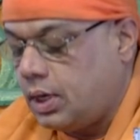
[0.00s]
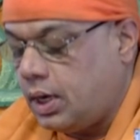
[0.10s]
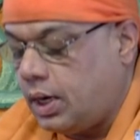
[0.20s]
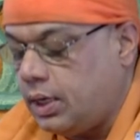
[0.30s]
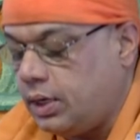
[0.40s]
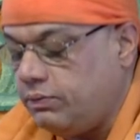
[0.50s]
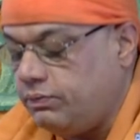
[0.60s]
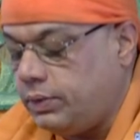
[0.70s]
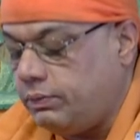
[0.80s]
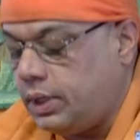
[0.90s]
and
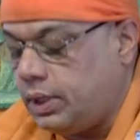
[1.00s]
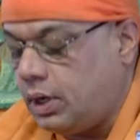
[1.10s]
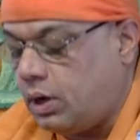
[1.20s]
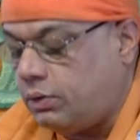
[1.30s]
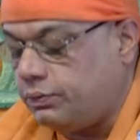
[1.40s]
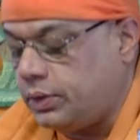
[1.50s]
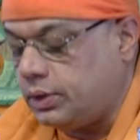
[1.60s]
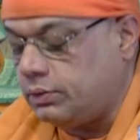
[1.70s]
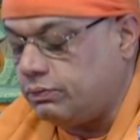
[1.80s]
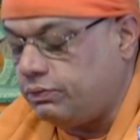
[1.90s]
very
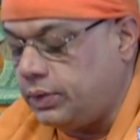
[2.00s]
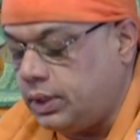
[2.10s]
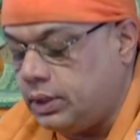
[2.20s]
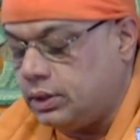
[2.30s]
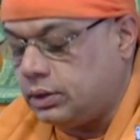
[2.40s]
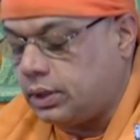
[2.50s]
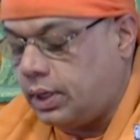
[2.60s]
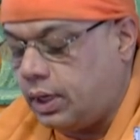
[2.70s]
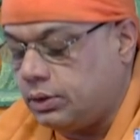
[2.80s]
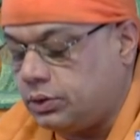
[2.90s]
often feels
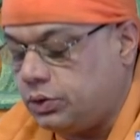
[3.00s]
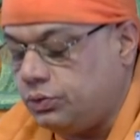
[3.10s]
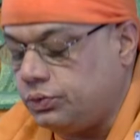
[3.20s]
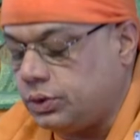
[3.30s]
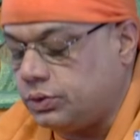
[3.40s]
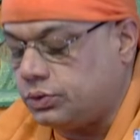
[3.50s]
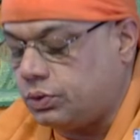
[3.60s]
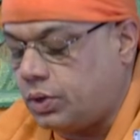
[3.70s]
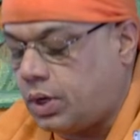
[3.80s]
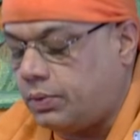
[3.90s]
excuses
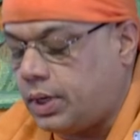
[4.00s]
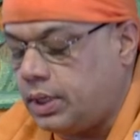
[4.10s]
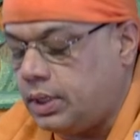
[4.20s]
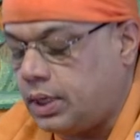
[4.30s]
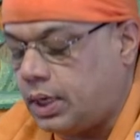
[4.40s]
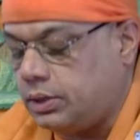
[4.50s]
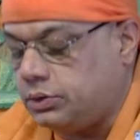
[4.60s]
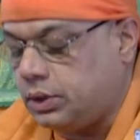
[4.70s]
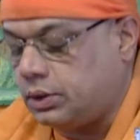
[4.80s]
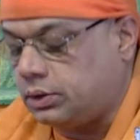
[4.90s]
to avoid and
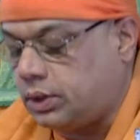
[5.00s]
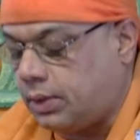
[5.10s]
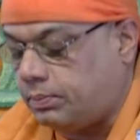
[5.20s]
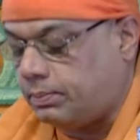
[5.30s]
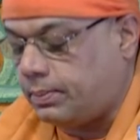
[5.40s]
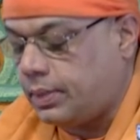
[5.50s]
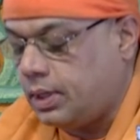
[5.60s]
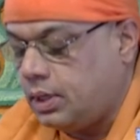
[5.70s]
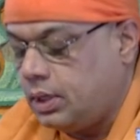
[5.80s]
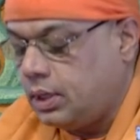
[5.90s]
shirk them.
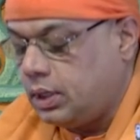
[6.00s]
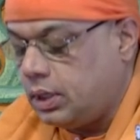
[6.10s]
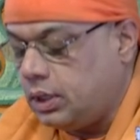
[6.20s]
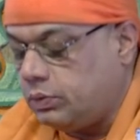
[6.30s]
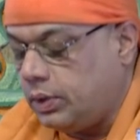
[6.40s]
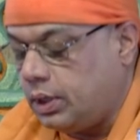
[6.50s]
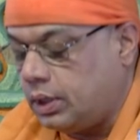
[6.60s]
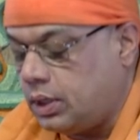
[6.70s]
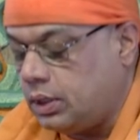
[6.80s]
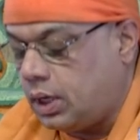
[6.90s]
It will
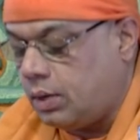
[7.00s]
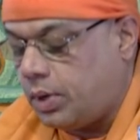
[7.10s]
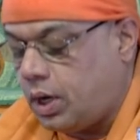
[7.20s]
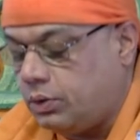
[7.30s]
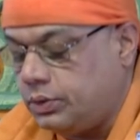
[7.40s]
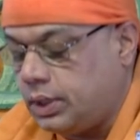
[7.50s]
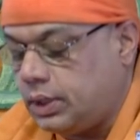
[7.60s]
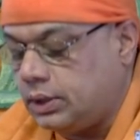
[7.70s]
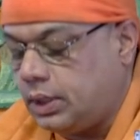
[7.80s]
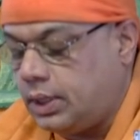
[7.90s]
run about in
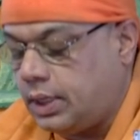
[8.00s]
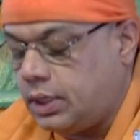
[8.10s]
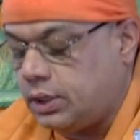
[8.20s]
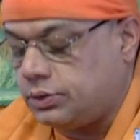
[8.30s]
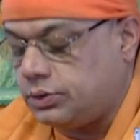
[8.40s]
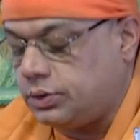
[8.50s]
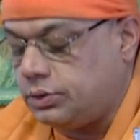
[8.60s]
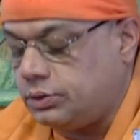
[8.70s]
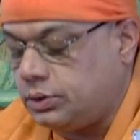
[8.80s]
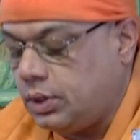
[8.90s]
other
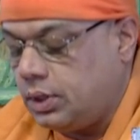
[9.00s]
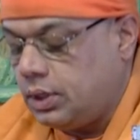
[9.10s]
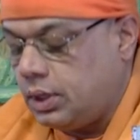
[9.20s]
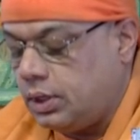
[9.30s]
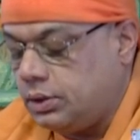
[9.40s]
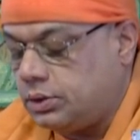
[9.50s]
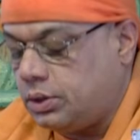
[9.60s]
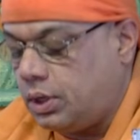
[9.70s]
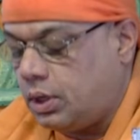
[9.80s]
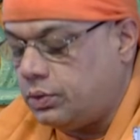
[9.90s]
direction
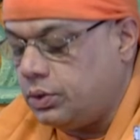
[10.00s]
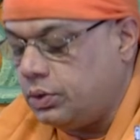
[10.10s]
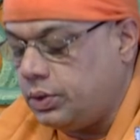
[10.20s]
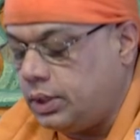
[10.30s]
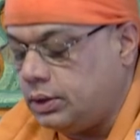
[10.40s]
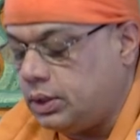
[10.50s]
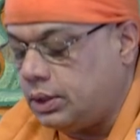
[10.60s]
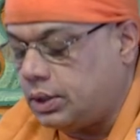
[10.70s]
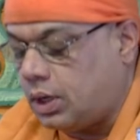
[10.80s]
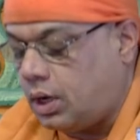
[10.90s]
instead of doing the
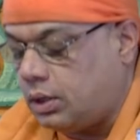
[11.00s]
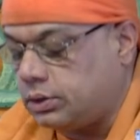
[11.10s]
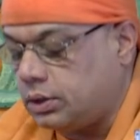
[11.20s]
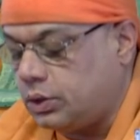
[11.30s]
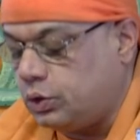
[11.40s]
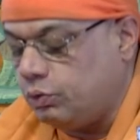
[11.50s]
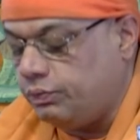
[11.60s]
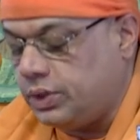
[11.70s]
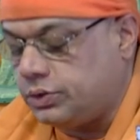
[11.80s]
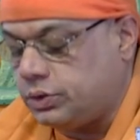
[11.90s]
task to
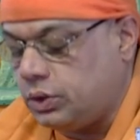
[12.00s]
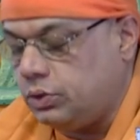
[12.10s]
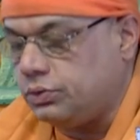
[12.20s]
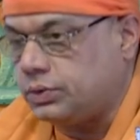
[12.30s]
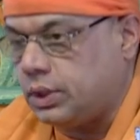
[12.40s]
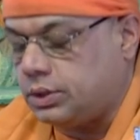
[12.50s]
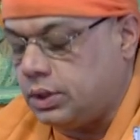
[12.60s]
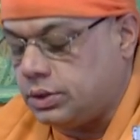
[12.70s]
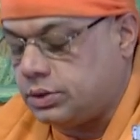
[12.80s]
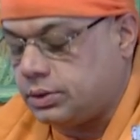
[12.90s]
which you set
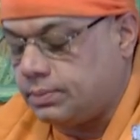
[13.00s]
it.